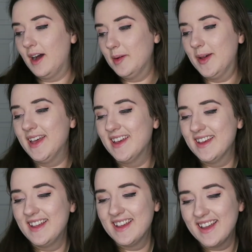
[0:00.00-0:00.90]
um,
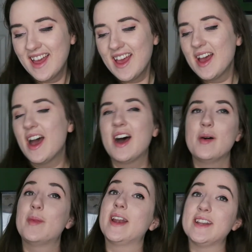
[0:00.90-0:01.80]
um,
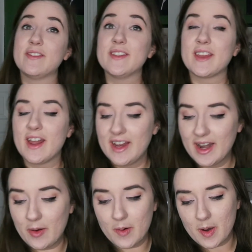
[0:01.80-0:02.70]
but I definitely got it
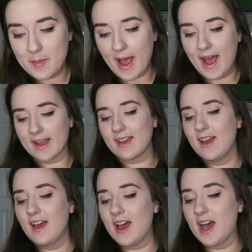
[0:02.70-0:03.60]
in a horror pack,
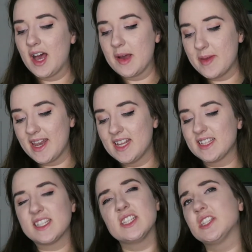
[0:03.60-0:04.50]
um, and
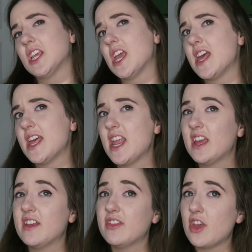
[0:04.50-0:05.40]
it's an
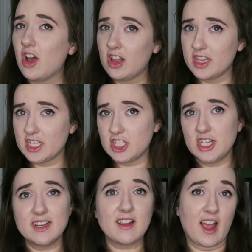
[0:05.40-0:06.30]

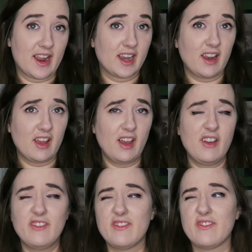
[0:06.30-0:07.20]
anthology, kind
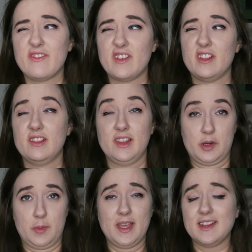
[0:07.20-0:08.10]
of, a
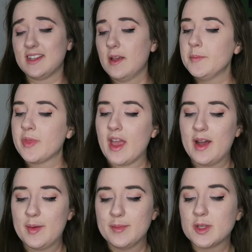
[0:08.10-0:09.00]
little bit.
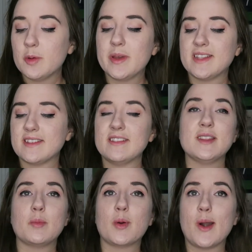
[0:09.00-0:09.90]
Um, so basically
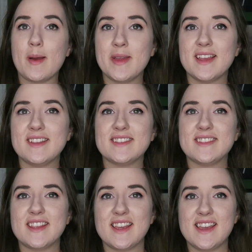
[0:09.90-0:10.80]
the premise
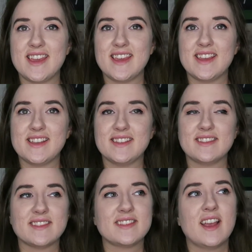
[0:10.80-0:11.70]

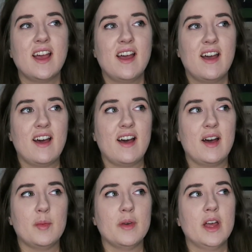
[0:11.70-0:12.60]
is
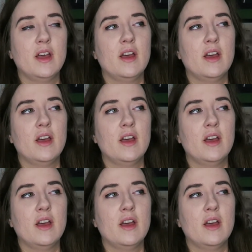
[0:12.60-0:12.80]
um,